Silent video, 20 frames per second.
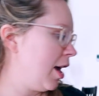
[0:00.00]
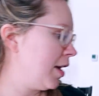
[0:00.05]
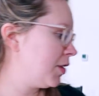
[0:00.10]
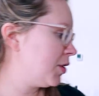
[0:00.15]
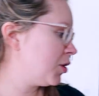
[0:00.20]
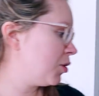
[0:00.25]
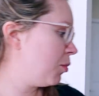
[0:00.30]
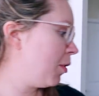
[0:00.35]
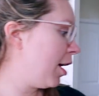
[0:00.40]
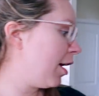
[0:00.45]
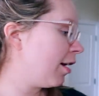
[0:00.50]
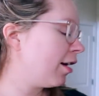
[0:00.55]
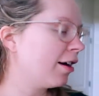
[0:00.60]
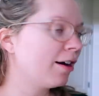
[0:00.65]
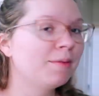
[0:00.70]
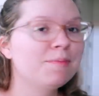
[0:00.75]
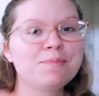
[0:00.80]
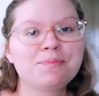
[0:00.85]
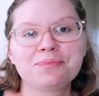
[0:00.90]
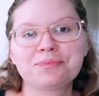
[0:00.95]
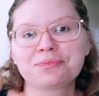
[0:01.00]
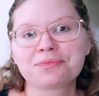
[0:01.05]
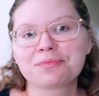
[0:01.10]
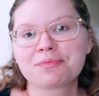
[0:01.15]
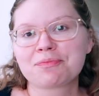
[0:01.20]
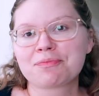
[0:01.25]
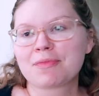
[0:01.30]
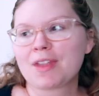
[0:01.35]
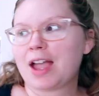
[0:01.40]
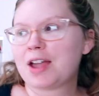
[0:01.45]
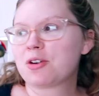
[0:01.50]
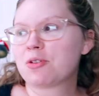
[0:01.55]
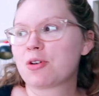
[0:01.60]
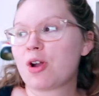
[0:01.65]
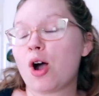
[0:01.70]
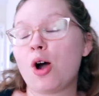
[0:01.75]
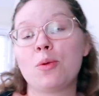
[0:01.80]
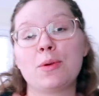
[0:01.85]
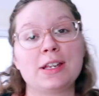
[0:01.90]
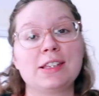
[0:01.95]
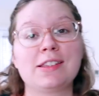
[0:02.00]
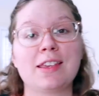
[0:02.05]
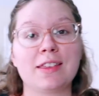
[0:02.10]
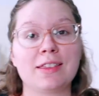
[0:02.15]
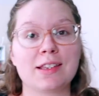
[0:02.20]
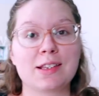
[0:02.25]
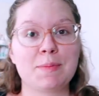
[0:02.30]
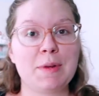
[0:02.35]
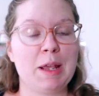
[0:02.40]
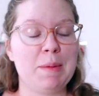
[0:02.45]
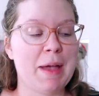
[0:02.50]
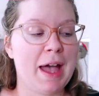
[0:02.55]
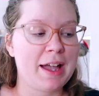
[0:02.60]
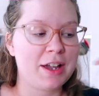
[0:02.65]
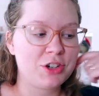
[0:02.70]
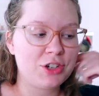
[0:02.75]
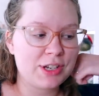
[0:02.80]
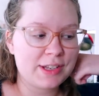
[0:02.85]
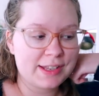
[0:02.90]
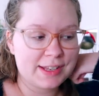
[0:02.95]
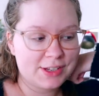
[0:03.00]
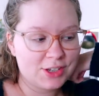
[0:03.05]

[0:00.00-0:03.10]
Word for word: I swear, I don't always get this many packages.